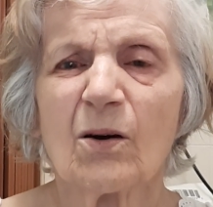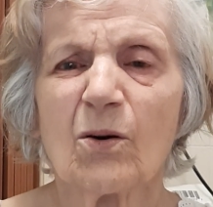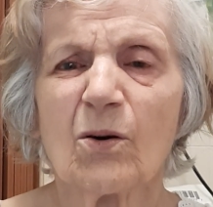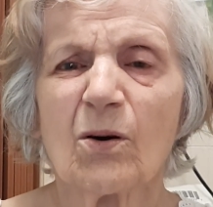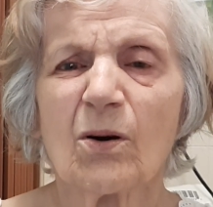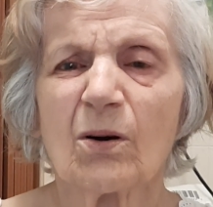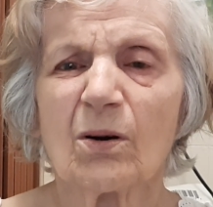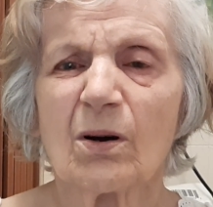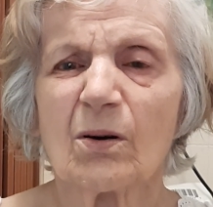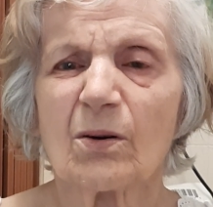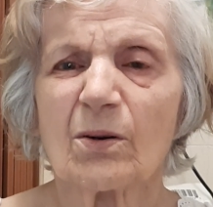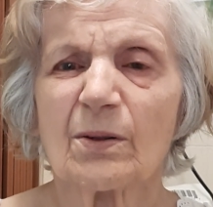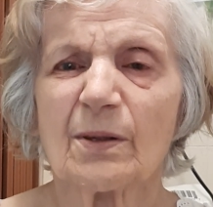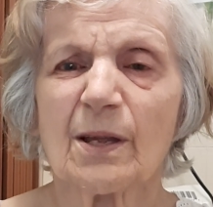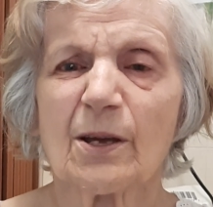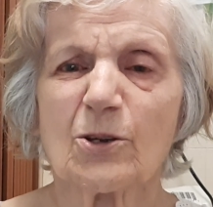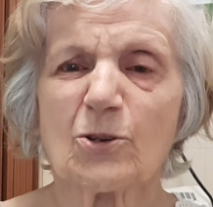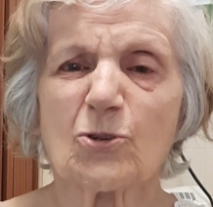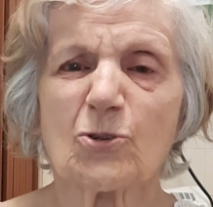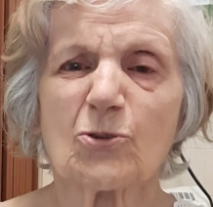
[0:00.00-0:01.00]
Oh,
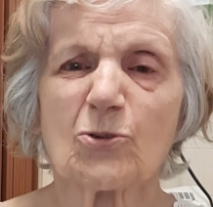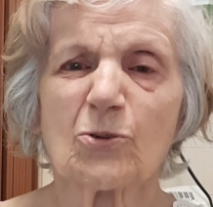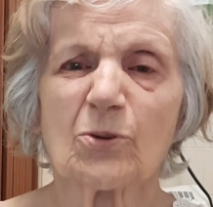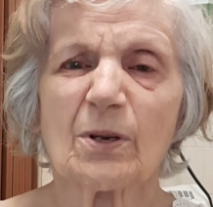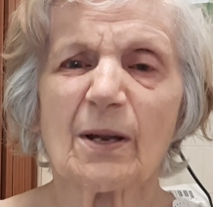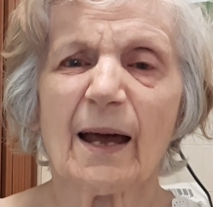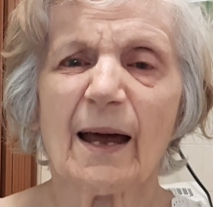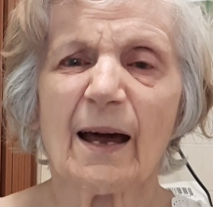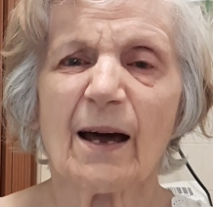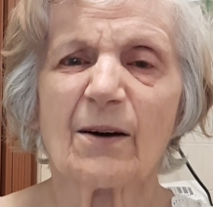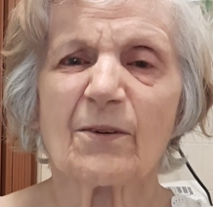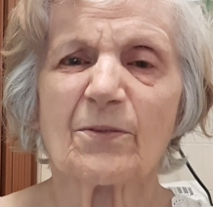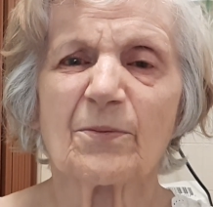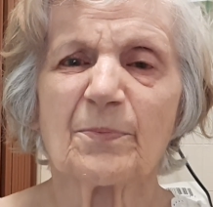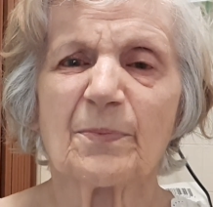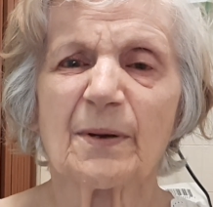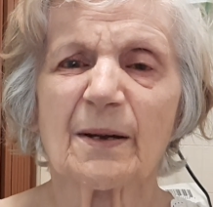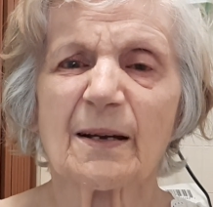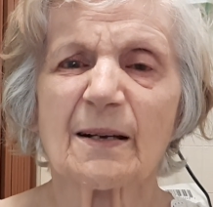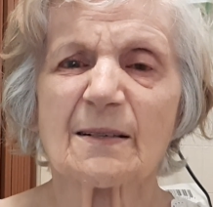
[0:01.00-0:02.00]
they should have
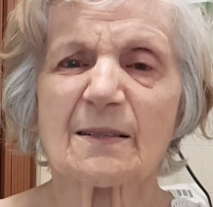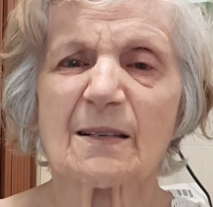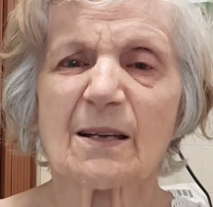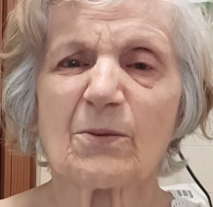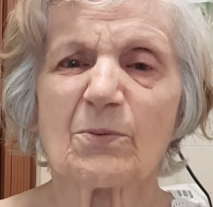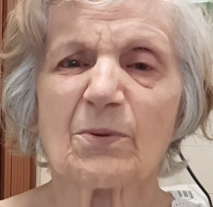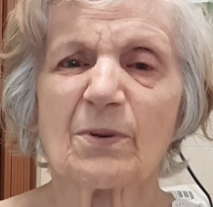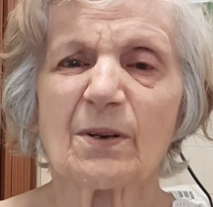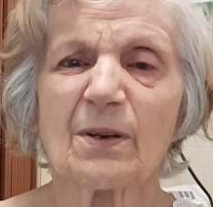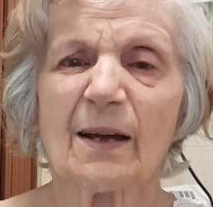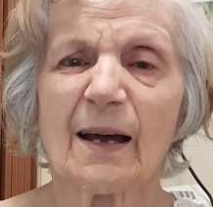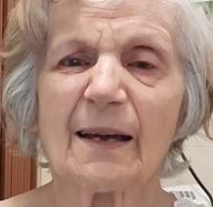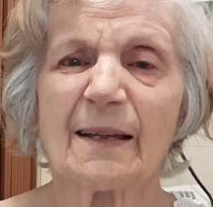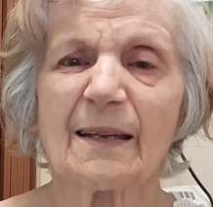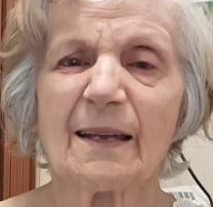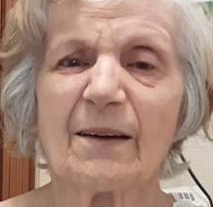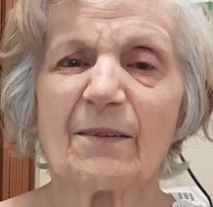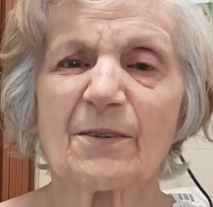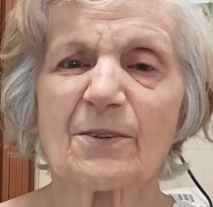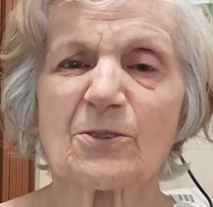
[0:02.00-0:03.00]
because they were. I
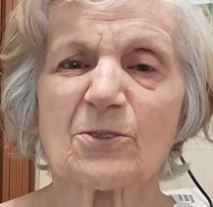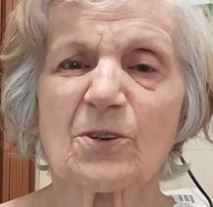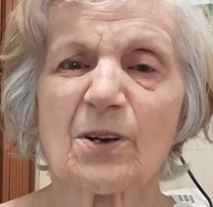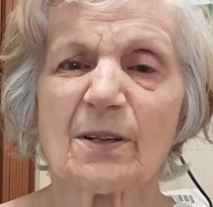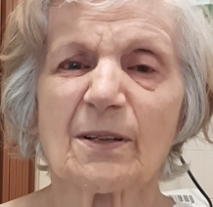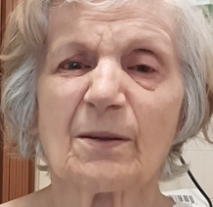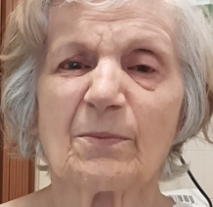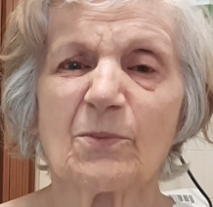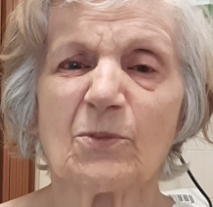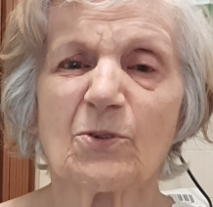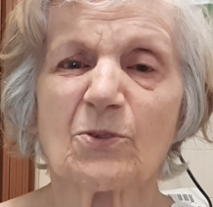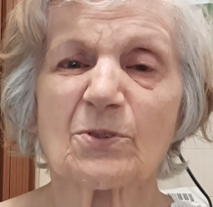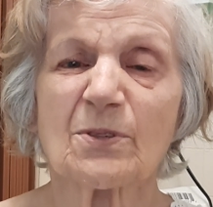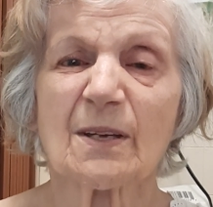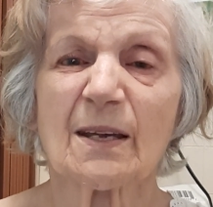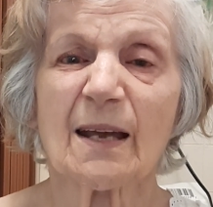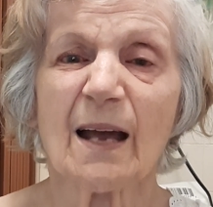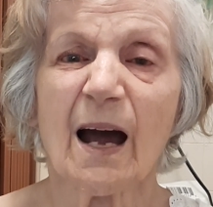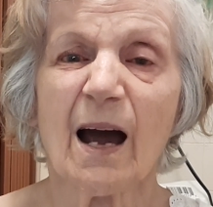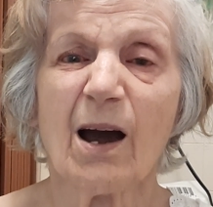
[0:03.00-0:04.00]
never saw them
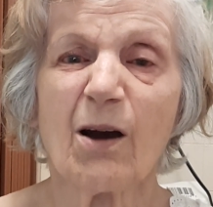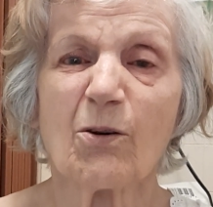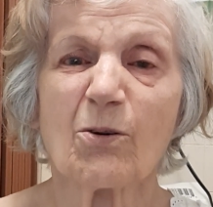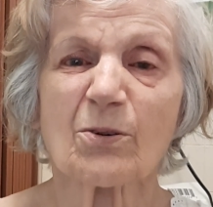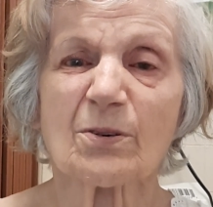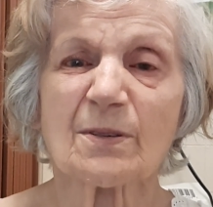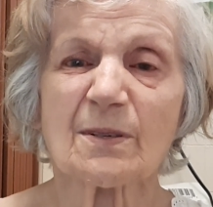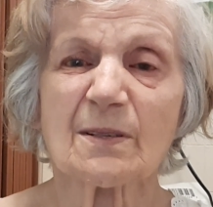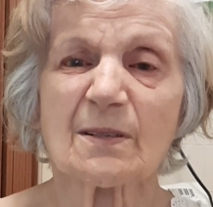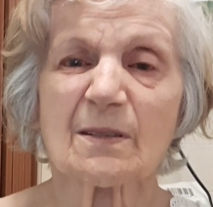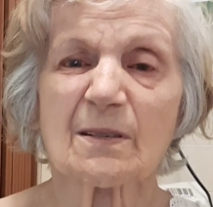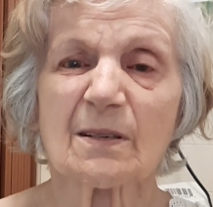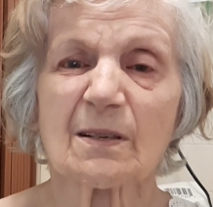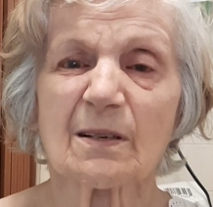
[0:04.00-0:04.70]
using ours.